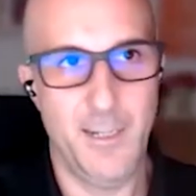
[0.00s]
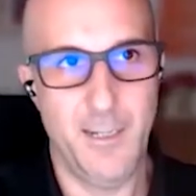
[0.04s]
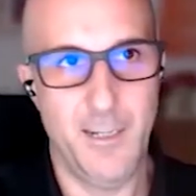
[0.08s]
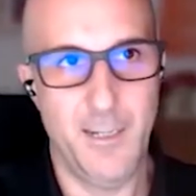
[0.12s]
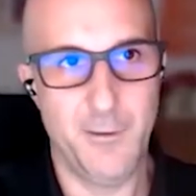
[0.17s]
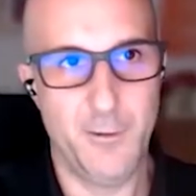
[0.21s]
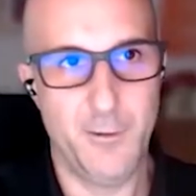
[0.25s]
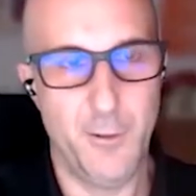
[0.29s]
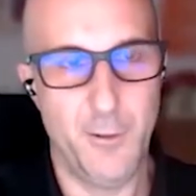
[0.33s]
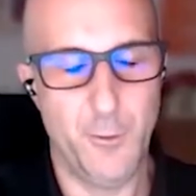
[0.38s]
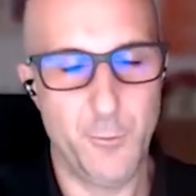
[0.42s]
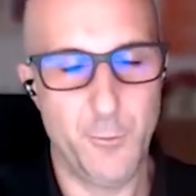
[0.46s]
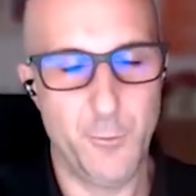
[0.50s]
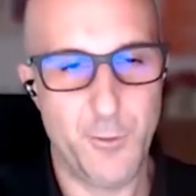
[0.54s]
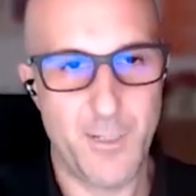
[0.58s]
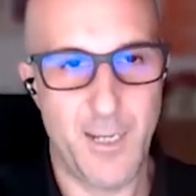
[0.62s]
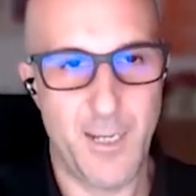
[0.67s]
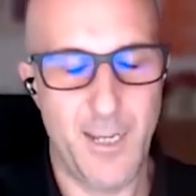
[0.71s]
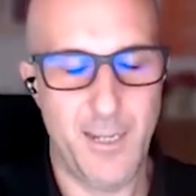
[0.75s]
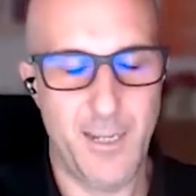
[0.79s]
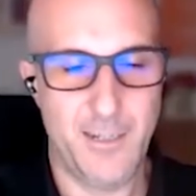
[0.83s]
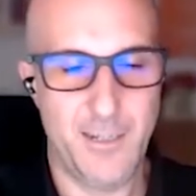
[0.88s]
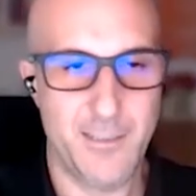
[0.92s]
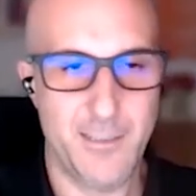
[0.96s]
those
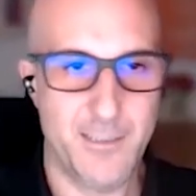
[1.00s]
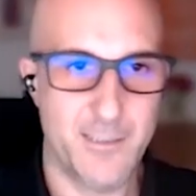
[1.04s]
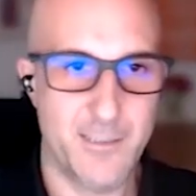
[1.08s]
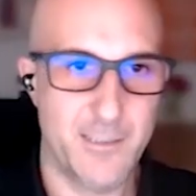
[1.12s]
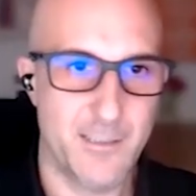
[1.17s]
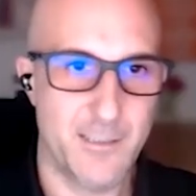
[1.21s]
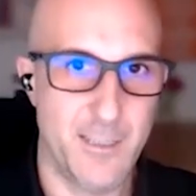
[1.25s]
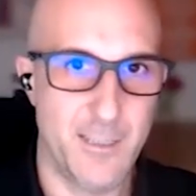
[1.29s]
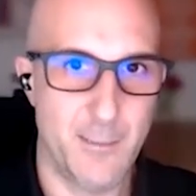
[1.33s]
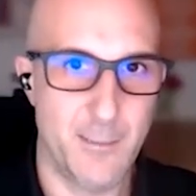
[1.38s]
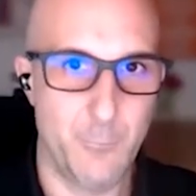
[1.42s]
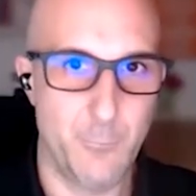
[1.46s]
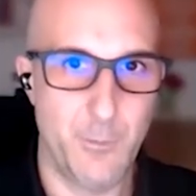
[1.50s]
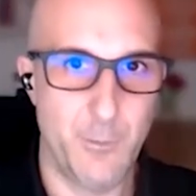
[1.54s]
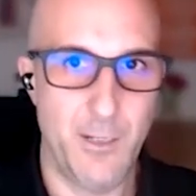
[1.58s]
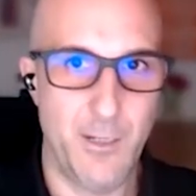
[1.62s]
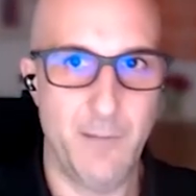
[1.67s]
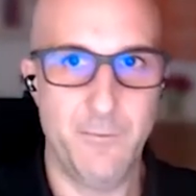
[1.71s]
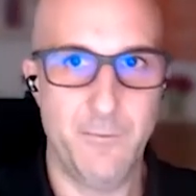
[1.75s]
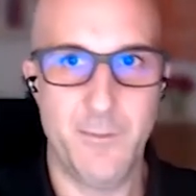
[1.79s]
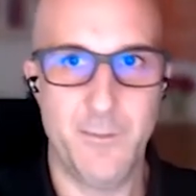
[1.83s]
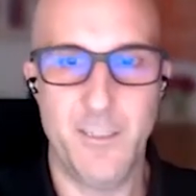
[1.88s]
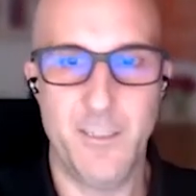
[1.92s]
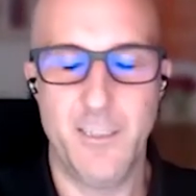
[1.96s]
cars that we
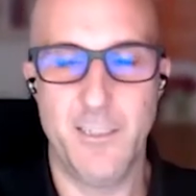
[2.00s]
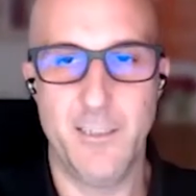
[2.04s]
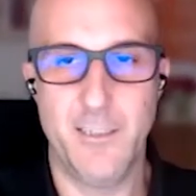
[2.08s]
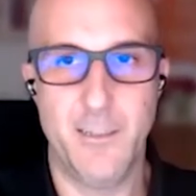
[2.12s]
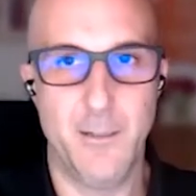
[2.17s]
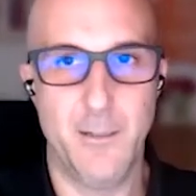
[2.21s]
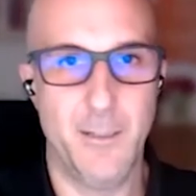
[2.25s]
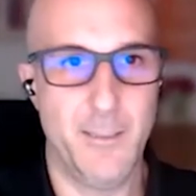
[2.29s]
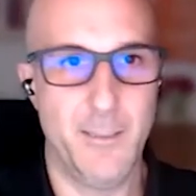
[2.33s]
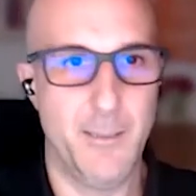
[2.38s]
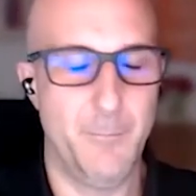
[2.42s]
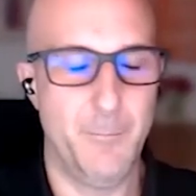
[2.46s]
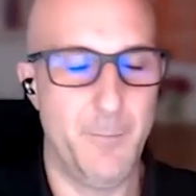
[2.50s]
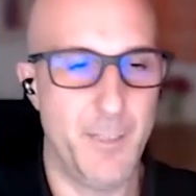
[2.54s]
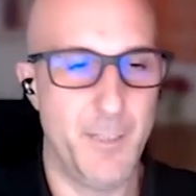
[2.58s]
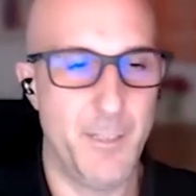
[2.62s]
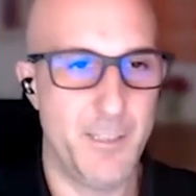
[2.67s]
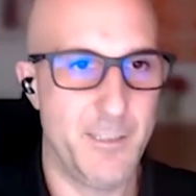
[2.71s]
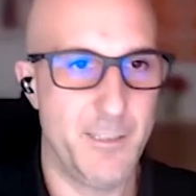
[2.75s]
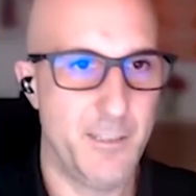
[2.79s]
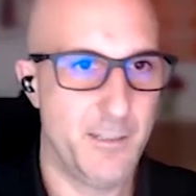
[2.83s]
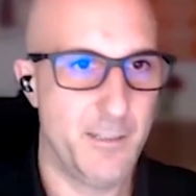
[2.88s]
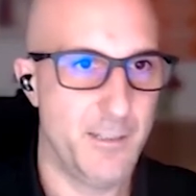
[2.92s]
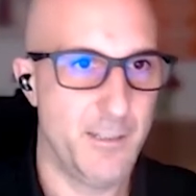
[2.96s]
have seen in the
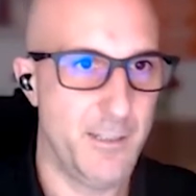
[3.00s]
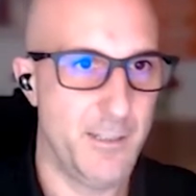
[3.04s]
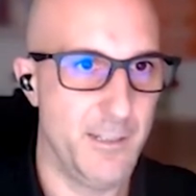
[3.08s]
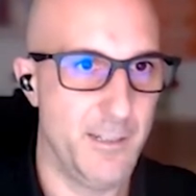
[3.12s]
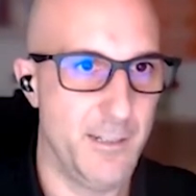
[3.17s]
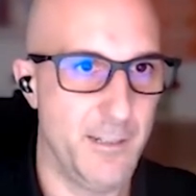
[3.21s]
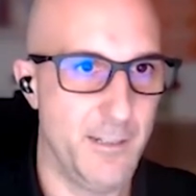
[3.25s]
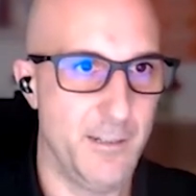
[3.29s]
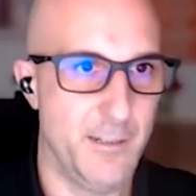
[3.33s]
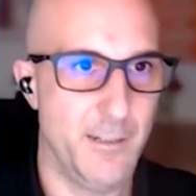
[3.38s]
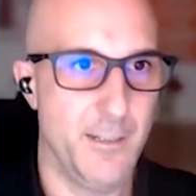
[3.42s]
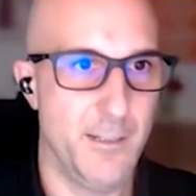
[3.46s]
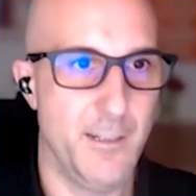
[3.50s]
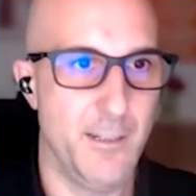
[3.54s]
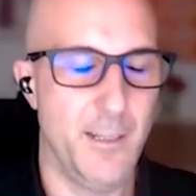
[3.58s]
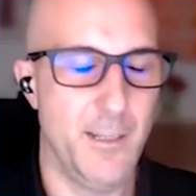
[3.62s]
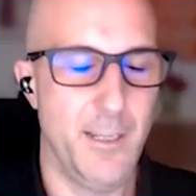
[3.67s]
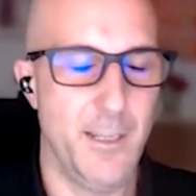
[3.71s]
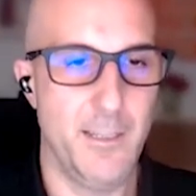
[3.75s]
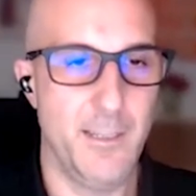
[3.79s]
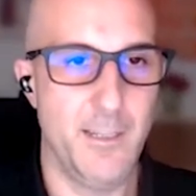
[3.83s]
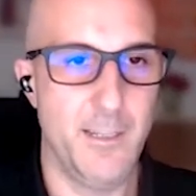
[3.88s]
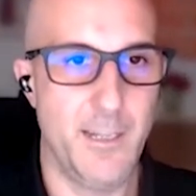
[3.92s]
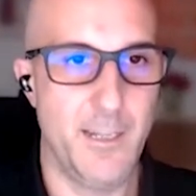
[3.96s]
picture. Here
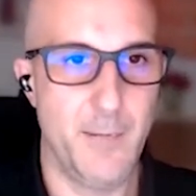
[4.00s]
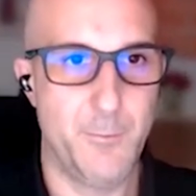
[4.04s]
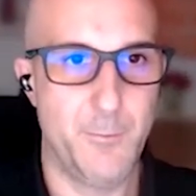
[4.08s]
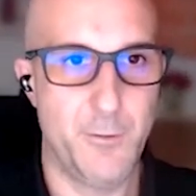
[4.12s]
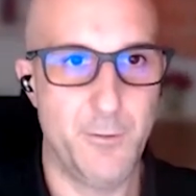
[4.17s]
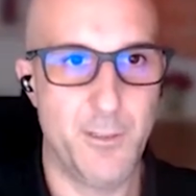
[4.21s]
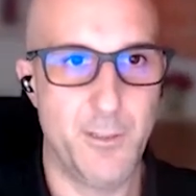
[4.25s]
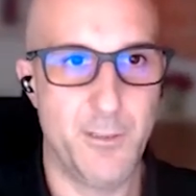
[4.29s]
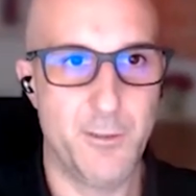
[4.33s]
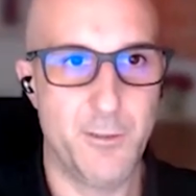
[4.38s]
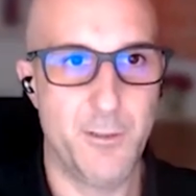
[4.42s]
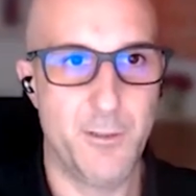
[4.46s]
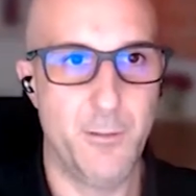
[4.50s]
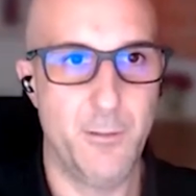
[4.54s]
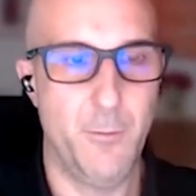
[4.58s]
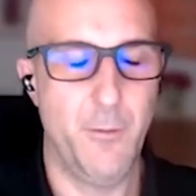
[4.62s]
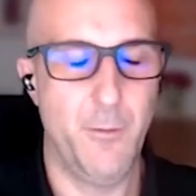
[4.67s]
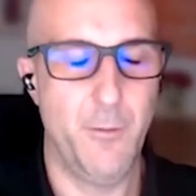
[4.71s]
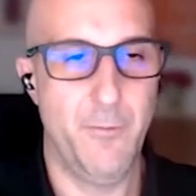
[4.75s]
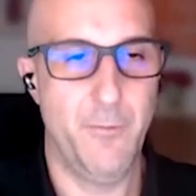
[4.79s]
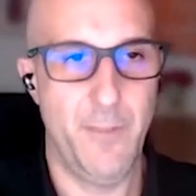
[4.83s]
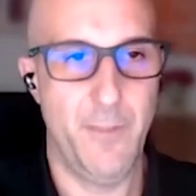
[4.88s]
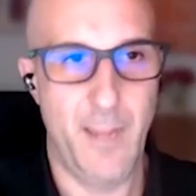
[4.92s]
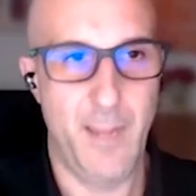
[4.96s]
I captured some
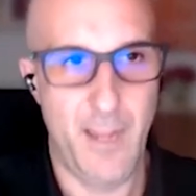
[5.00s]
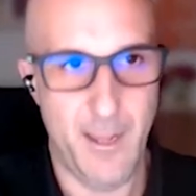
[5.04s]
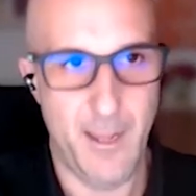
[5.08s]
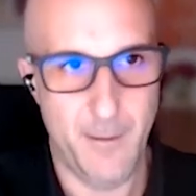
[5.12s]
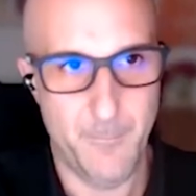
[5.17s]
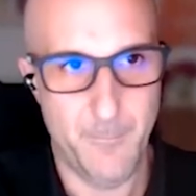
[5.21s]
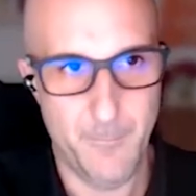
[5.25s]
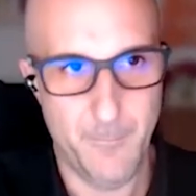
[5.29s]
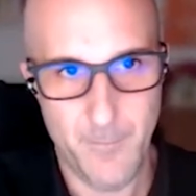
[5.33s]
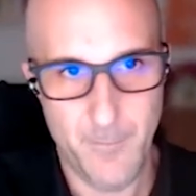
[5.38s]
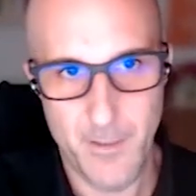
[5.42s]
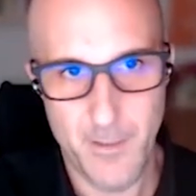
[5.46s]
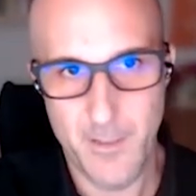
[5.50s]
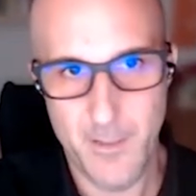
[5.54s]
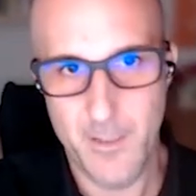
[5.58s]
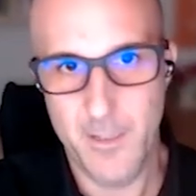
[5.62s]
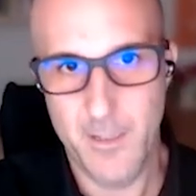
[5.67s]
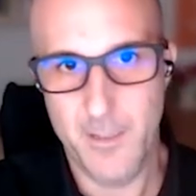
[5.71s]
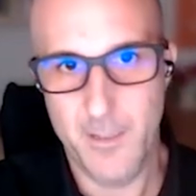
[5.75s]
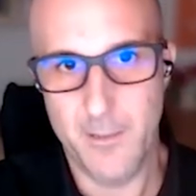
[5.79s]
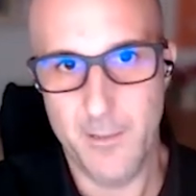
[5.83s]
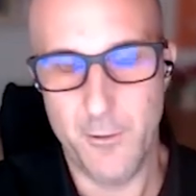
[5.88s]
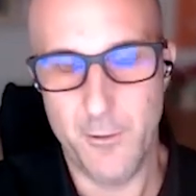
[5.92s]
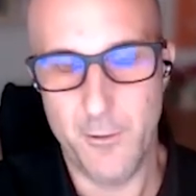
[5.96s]
of them.
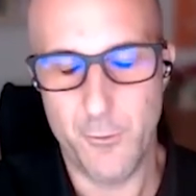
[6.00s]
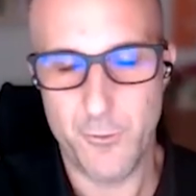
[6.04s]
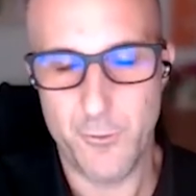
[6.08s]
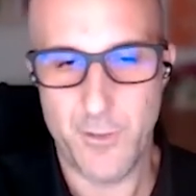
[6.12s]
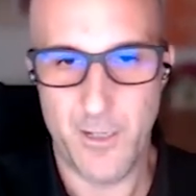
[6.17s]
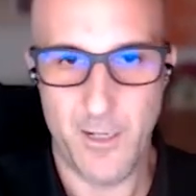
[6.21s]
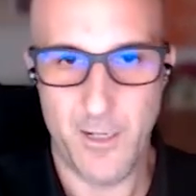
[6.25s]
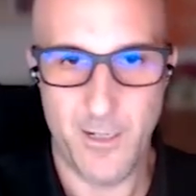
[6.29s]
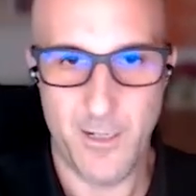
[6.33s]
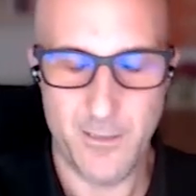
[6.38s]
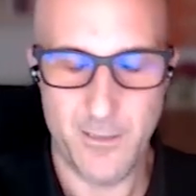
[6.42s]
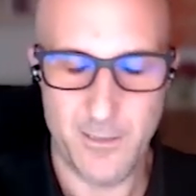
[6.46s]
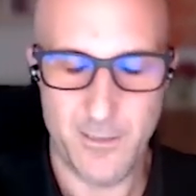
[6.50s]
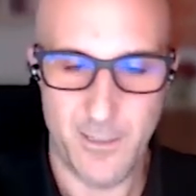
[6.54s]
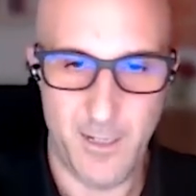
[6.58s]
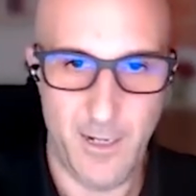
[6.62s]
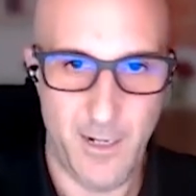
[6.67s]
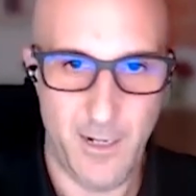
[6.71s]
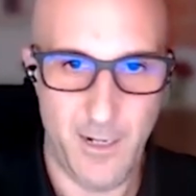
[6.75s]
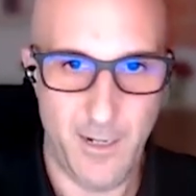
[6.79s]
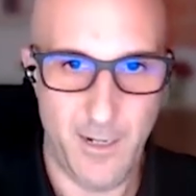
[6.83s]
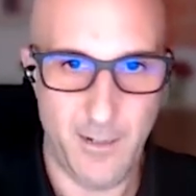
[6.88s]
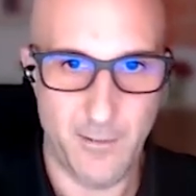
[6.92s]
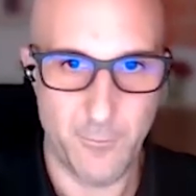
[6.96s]
Those cars
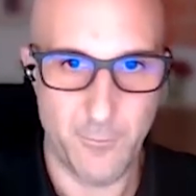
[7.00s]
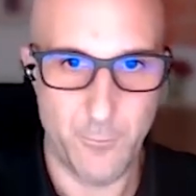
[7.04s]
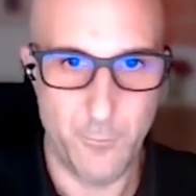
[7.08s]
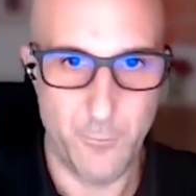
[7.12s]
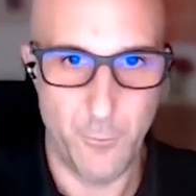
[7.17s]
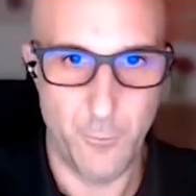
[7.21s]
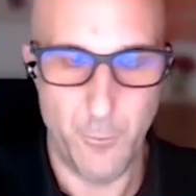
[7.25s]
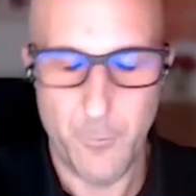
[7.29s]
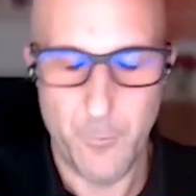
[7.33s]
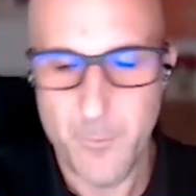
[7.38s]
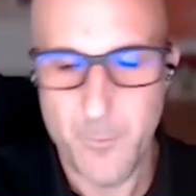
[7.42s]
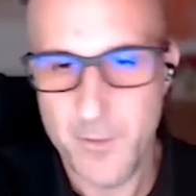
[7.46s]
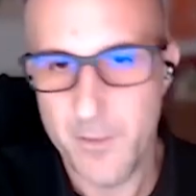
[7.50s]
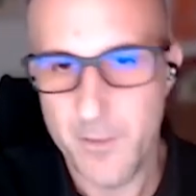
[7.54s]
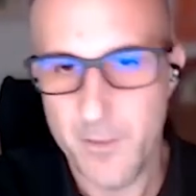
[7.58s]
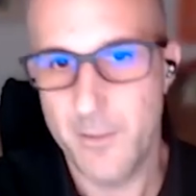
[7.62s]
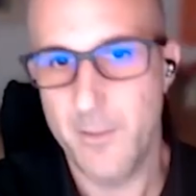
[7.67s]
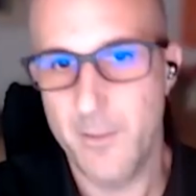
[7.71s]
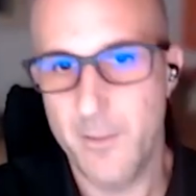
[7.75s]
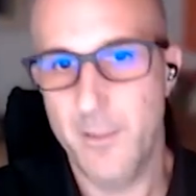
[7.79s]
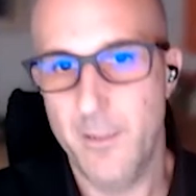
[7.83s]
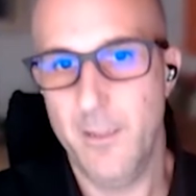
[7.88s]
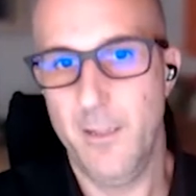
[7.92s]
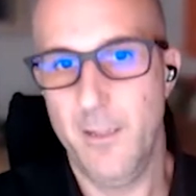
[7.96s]
are grouped
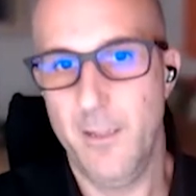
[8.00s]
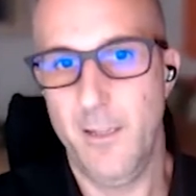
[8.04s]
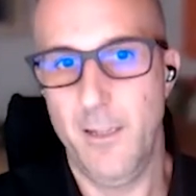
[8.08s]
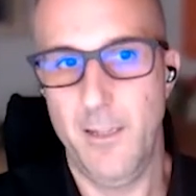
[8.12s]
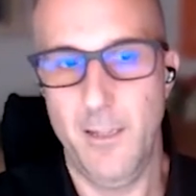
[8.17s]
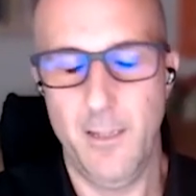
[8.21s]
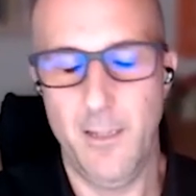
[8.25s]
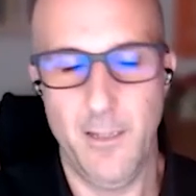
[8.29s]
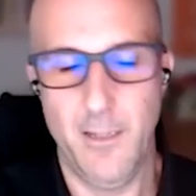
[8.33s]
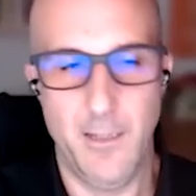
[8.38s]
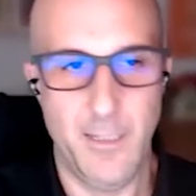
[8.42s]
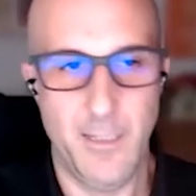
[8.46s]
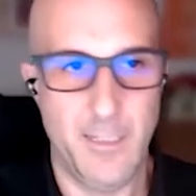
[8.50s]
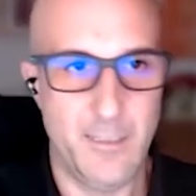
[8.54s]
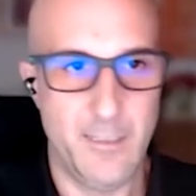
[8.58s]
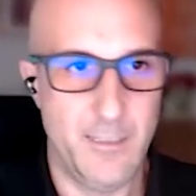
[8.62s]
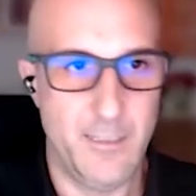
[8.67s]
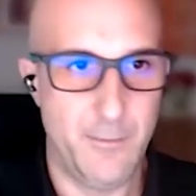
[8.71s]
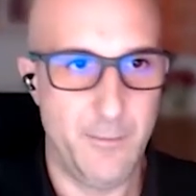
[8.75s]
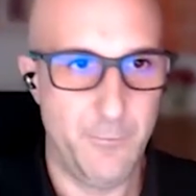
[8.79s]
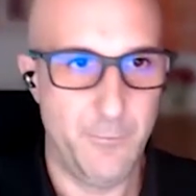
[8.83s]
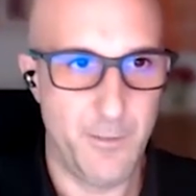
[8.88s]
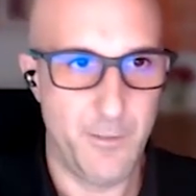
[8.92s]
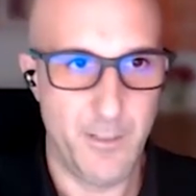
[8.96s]
in
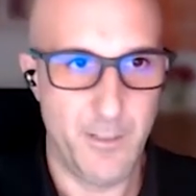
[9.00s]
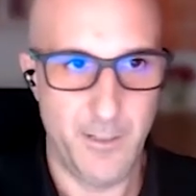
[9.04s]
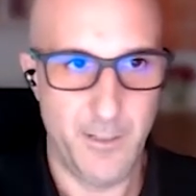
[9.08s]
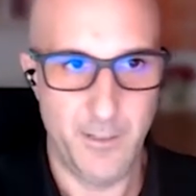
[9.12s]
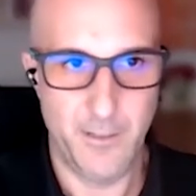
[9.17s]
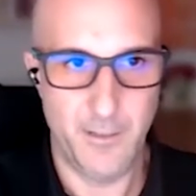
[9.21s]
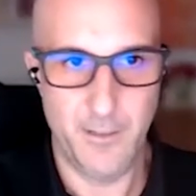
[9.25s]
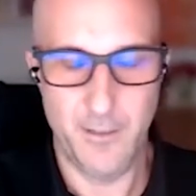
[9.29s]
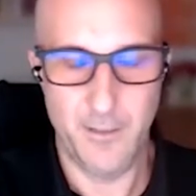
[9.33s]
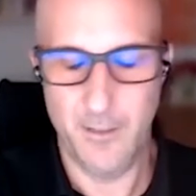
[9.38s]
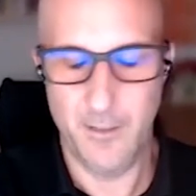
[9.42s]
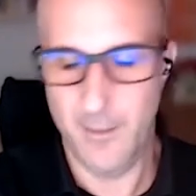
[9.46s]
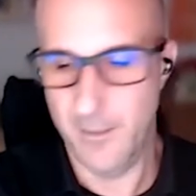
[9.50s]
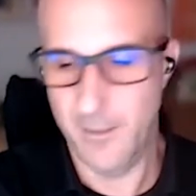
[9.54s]
different